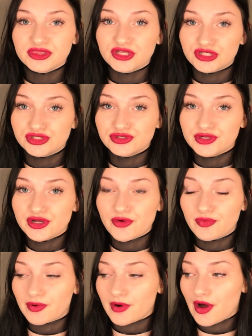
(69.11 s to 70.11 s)
the
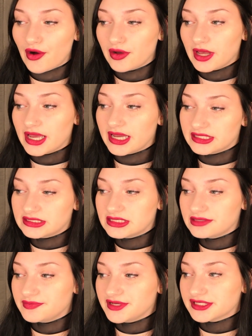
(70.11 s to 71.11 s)
Studio Pro
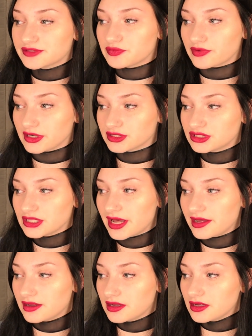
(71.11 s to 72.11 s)
18-piece brush
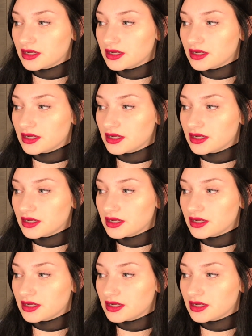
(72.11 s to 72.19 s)
set,